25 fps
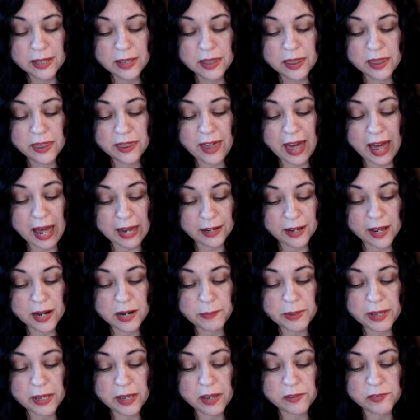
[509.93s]
that kind of
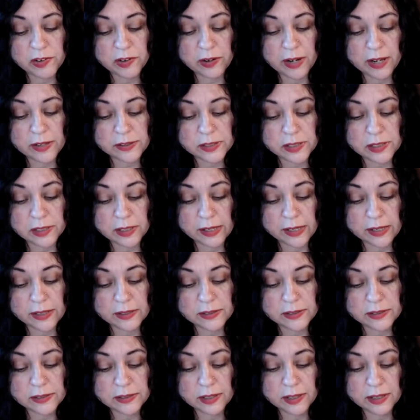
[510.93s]
behavior
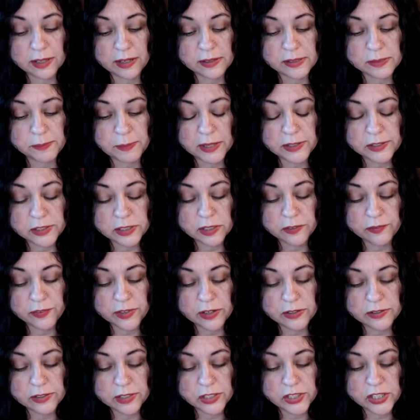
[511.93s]
escalates. And especially if
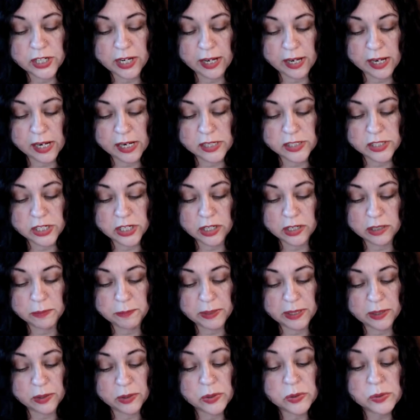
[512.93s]
there's a change, he could
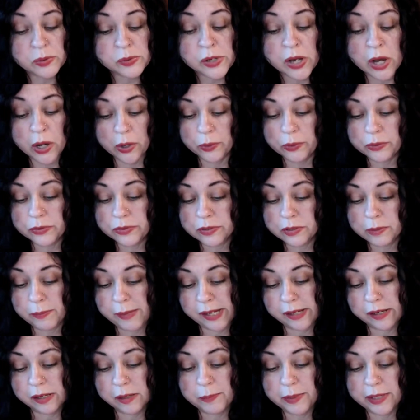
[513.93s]
be, who knows, the
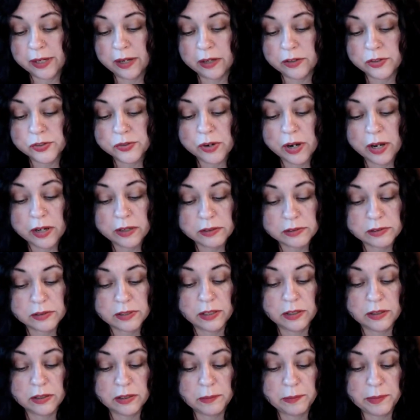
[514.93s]
man could be on drugs.
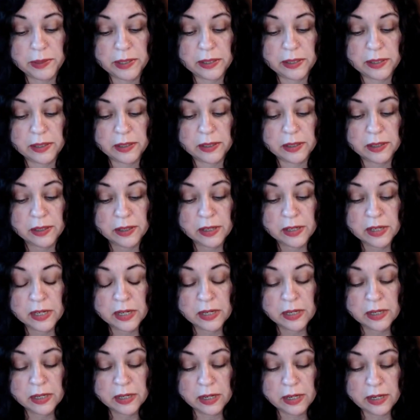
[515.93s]
He could be
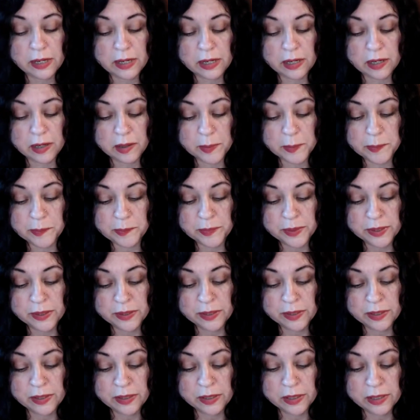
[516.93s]
um,
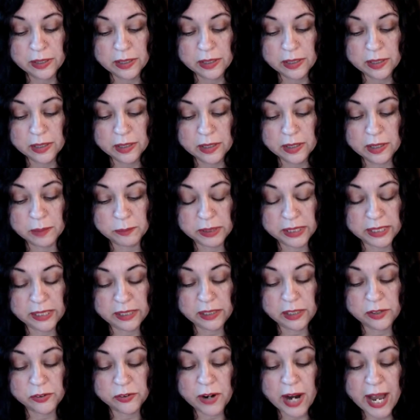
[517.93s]

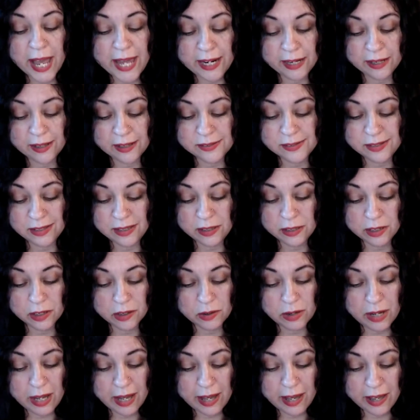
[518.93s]
completely riding his ego
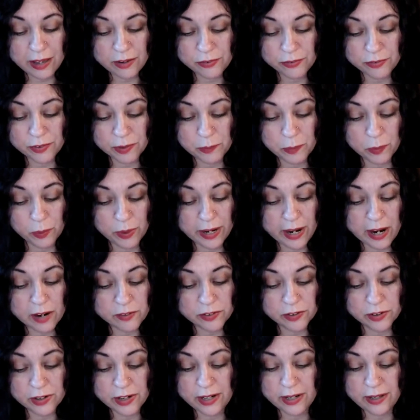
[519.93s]
high from
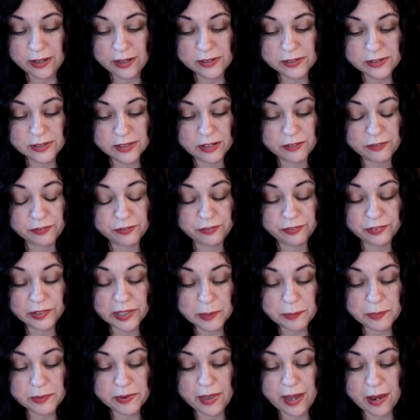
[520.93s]
whatever it is that
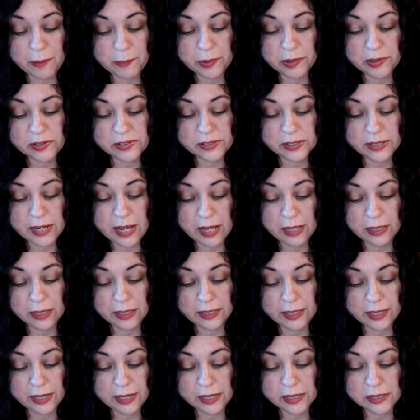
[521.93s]
flipped that
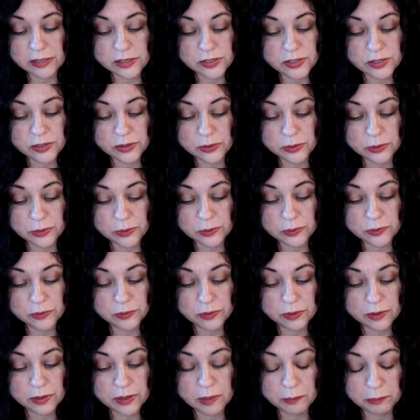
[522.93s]
personality into
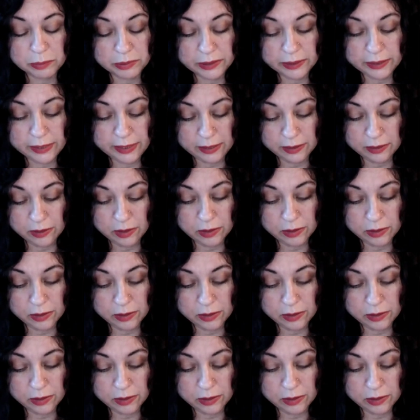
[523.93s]
complete,